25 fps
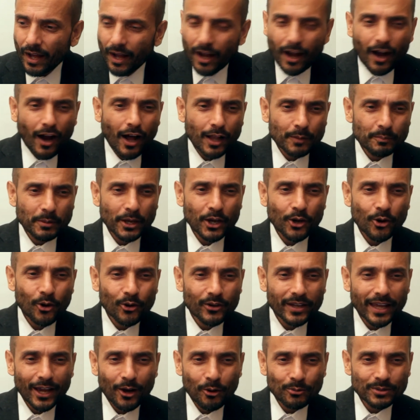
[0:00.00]
I'll pick on
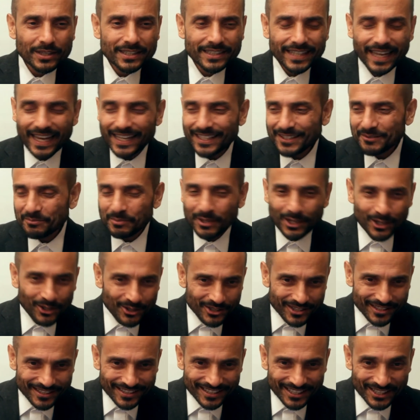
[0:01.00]
Elder Tess
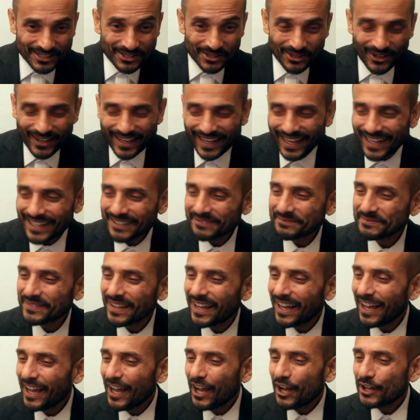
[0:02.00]
because he's not here.
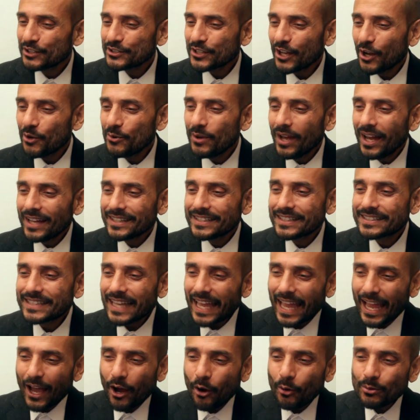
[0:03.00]
So does
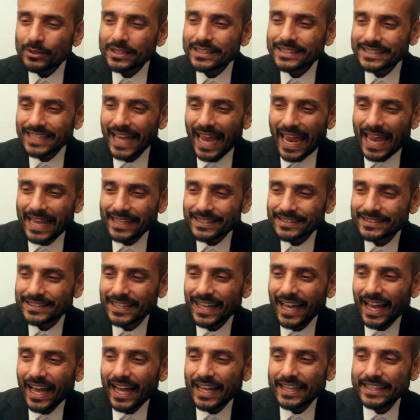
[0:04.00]
Elder Tess
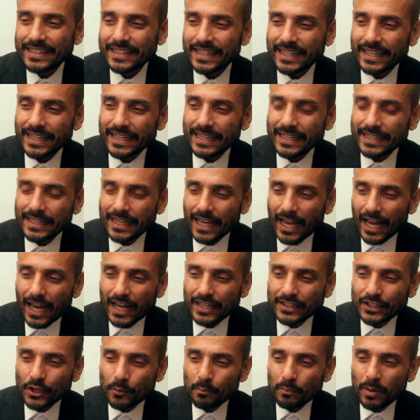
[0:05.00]
need
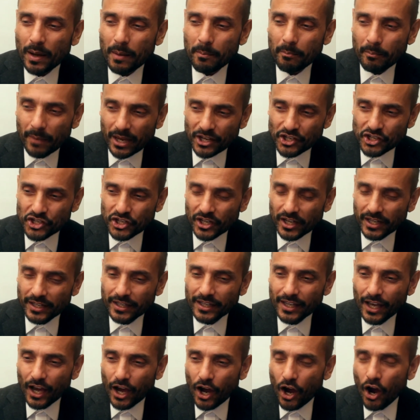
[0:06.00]
the
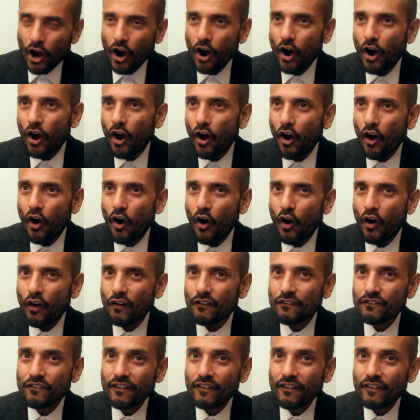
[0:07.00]
permission of